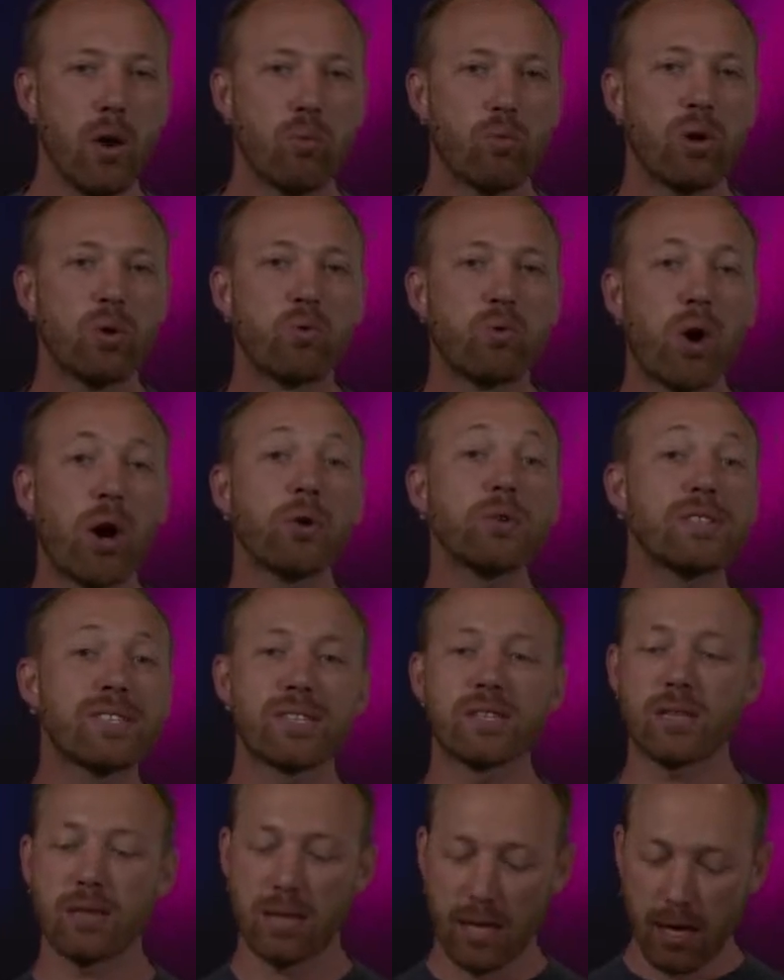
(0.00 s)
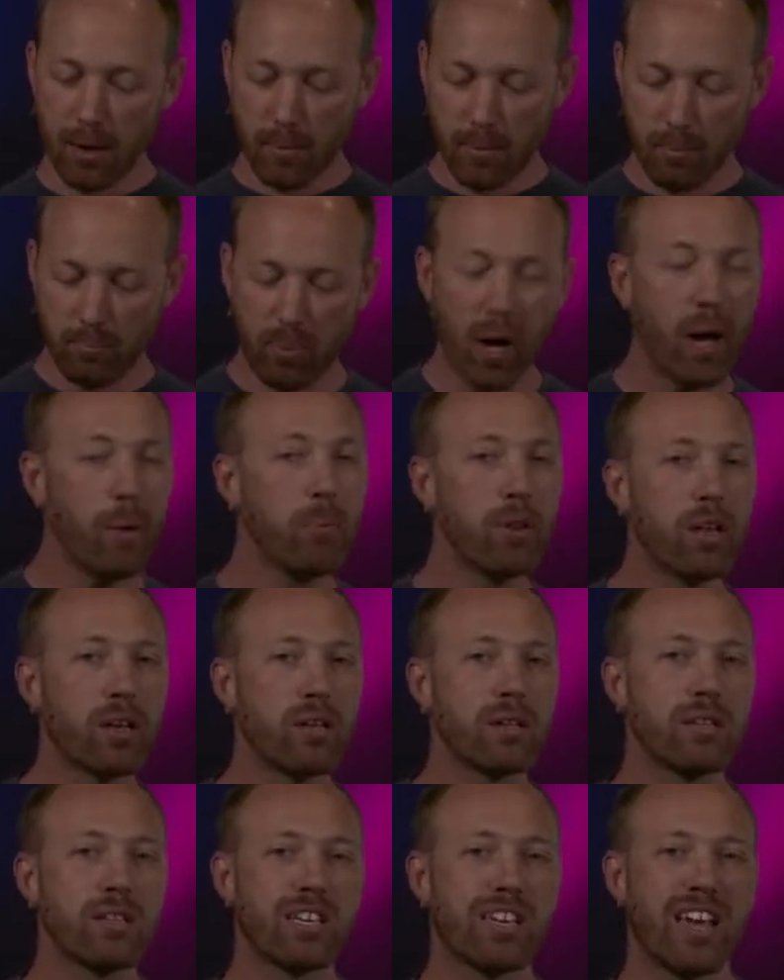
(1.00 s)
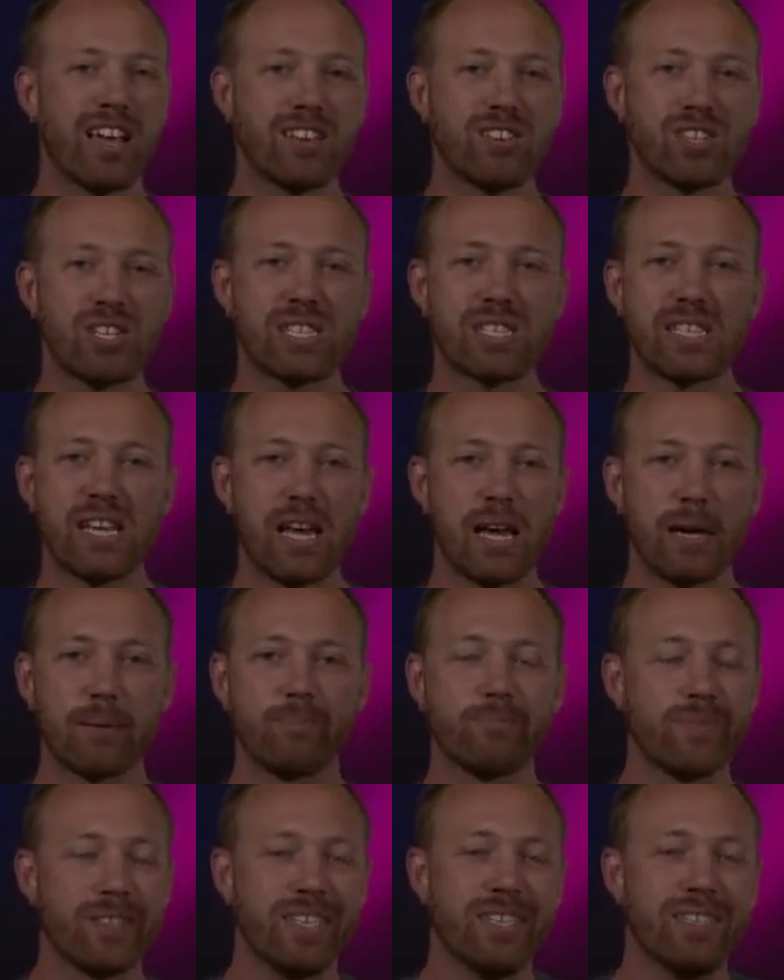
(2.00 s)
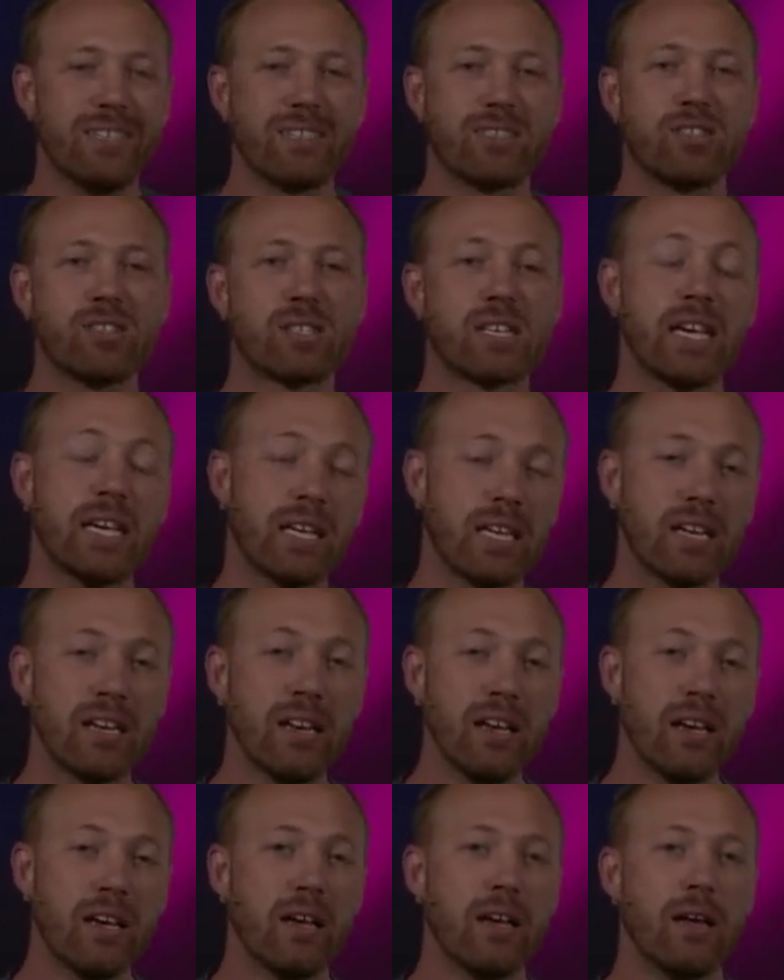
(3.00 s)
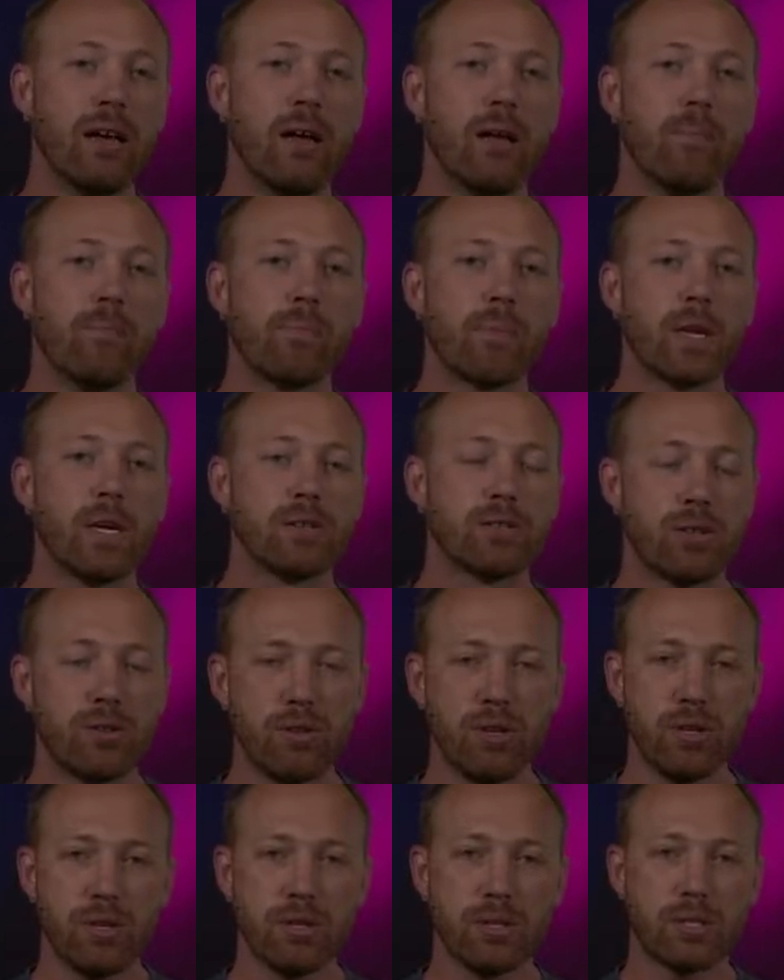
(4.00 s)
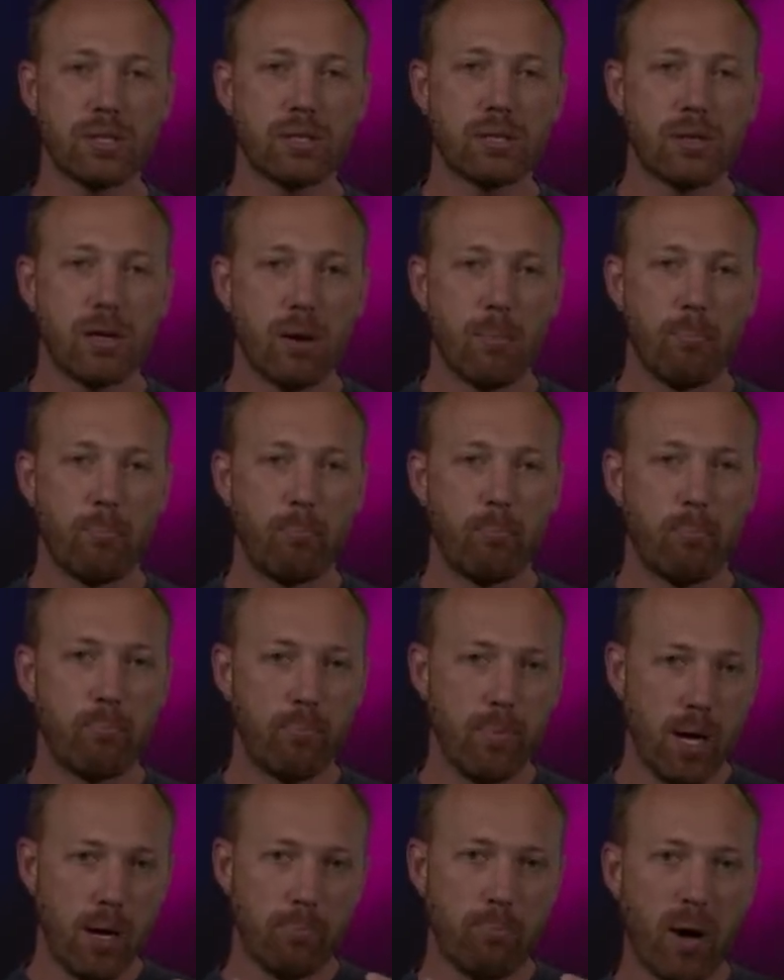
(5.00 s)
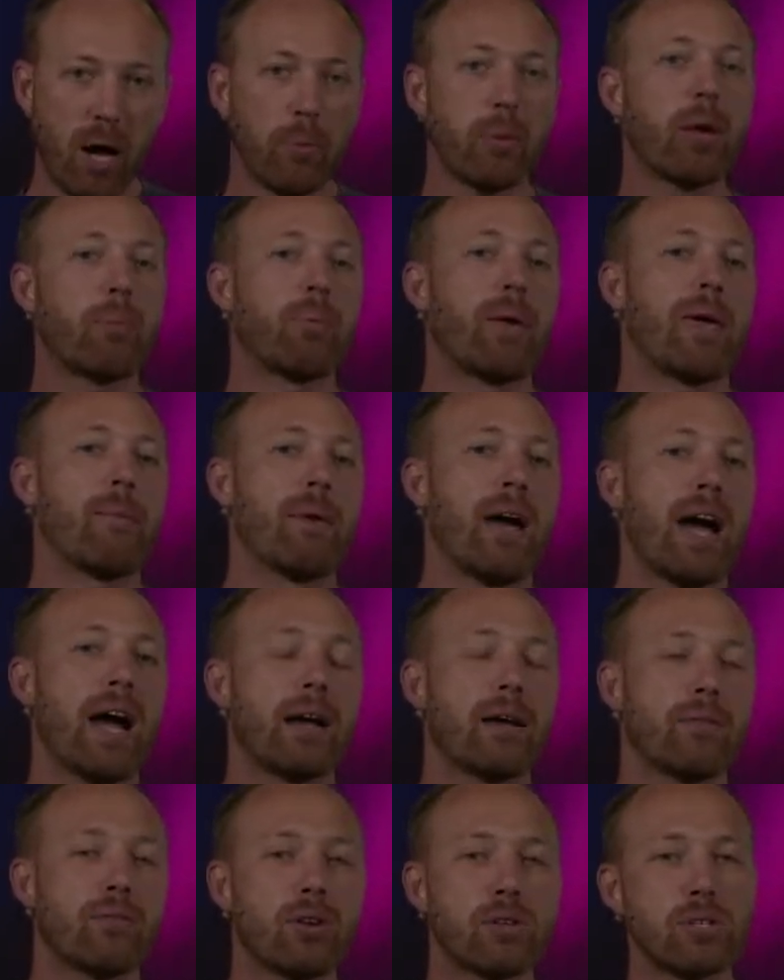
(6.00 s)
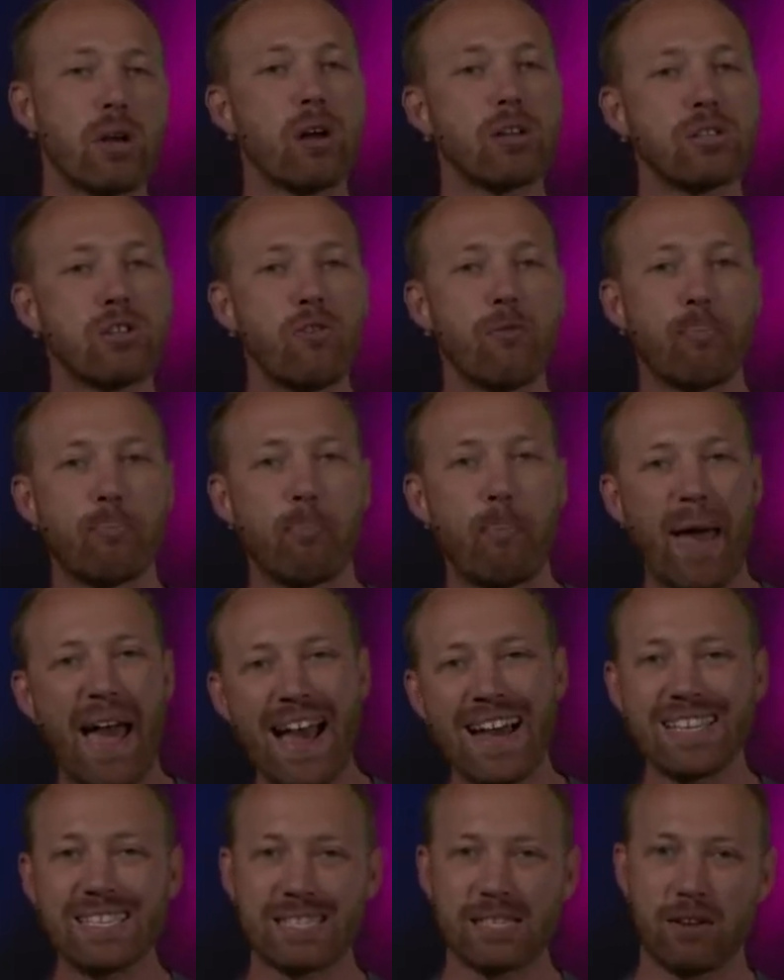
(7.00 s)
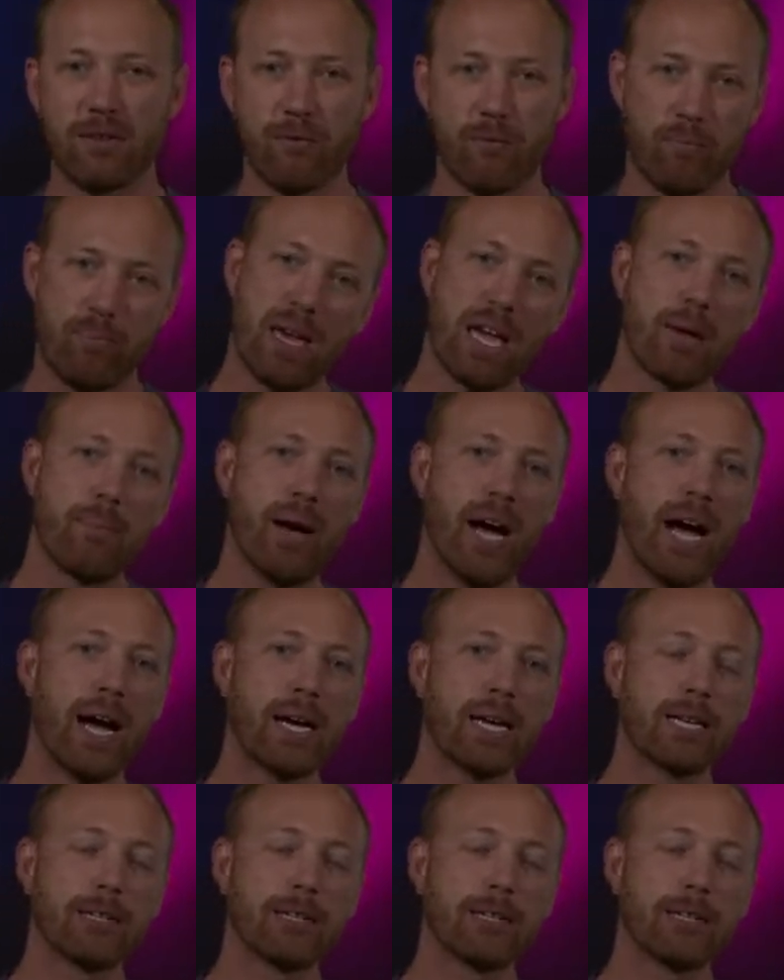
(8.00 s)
roast them publicly and just say, just kidding. So there's public payback. There's also passive payback.